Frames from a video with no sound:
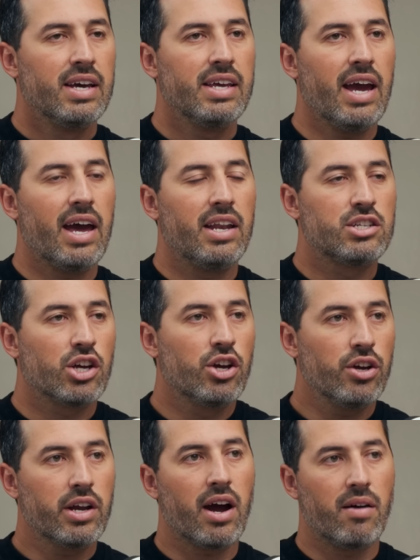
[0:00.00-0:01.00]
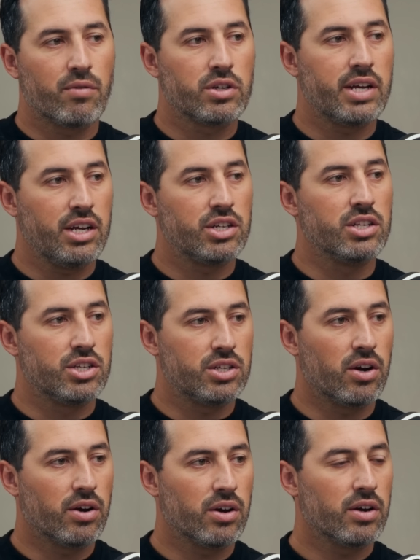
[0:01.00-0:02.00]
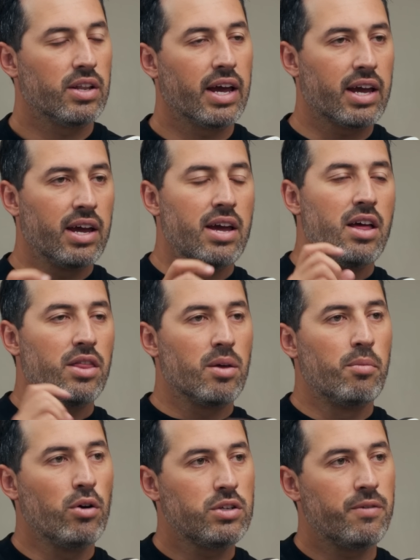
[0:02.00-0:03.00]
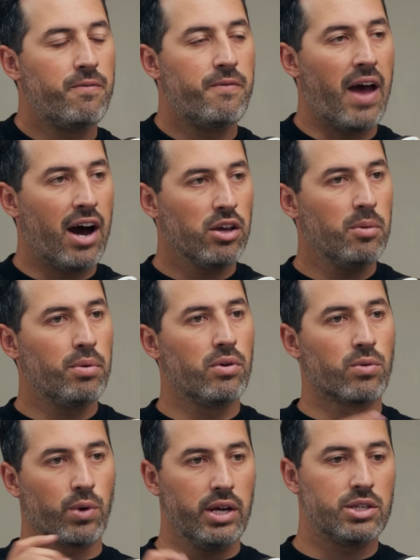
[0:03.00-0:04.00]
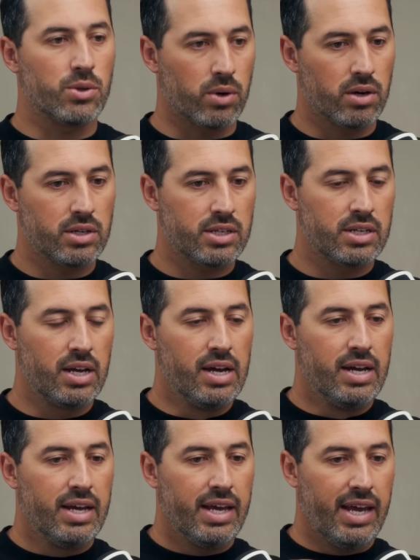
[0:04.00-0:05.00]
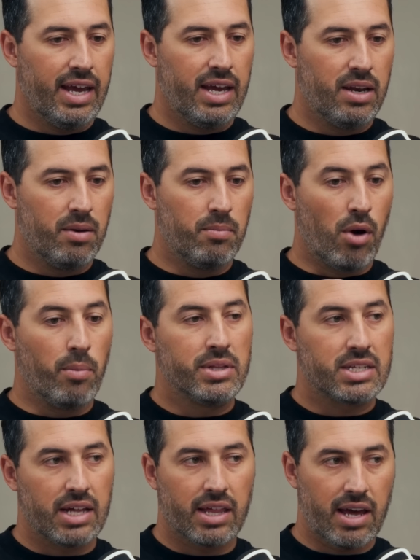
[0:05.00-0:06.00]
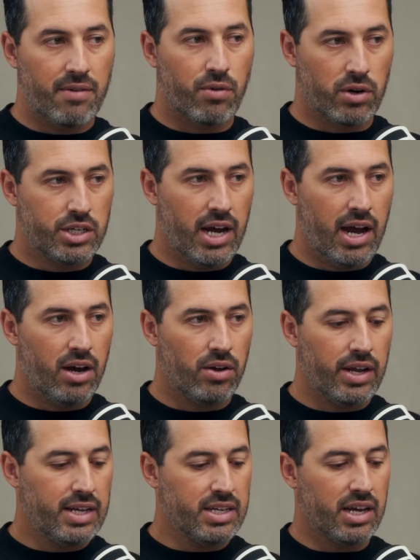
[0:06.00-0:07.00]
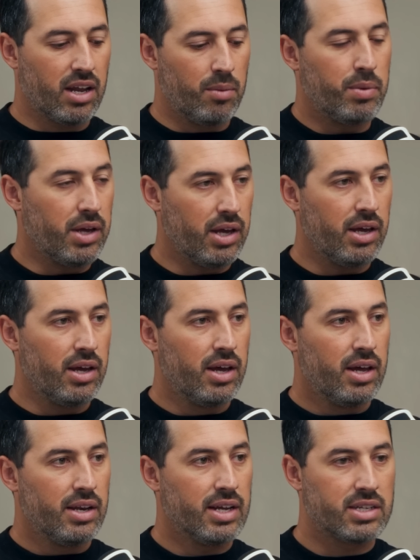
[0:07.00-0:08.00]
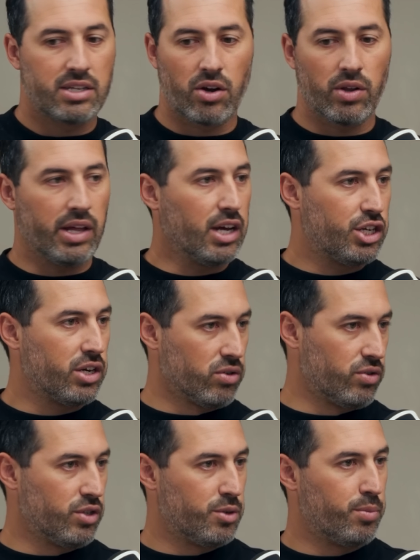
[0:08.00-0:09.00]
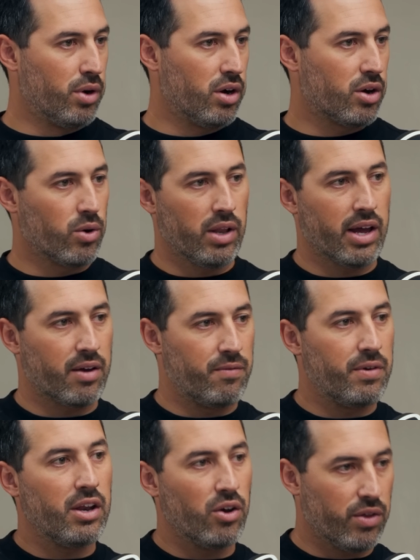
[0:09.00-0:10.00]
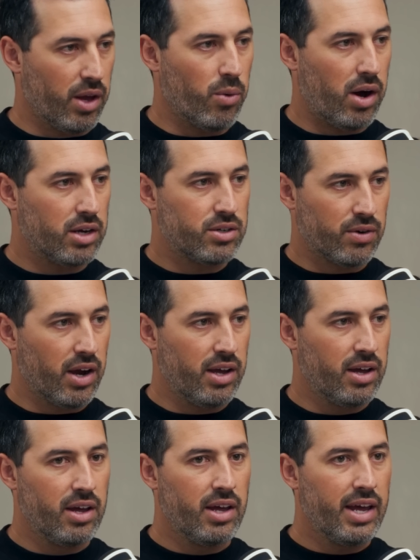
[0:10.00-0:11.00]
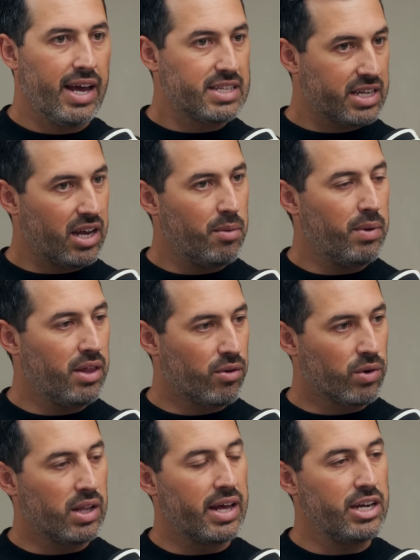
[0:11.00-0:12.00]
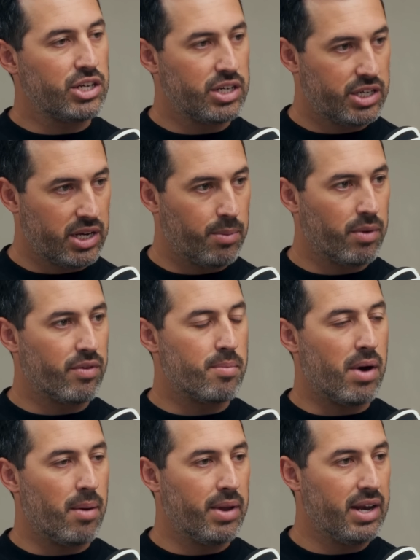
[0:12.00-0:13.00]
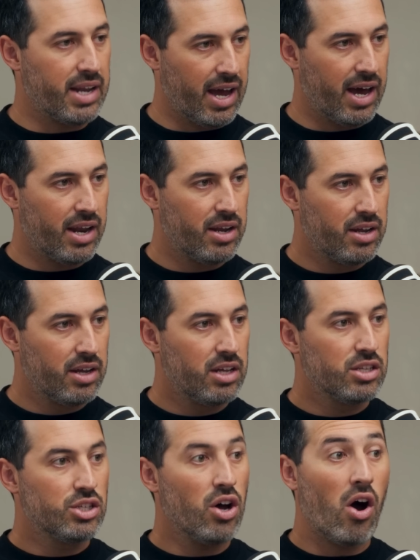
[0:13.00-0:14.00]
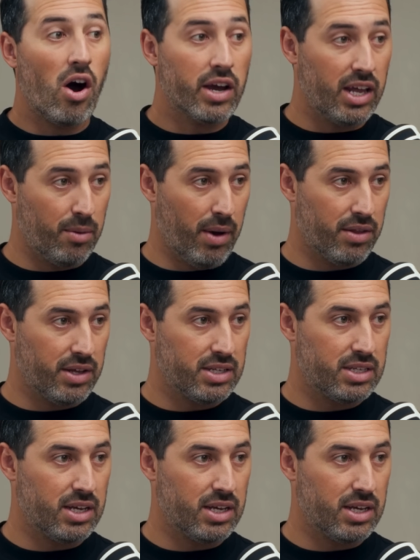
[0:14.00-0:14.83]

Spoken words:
Yeah, and it's a good conversation starter. Like, the most valuable resource in moments like that for a child isn't going to be necessarily a children's book or like a video they watch, right? It's going to be the relationship of a mom and a dad talking about these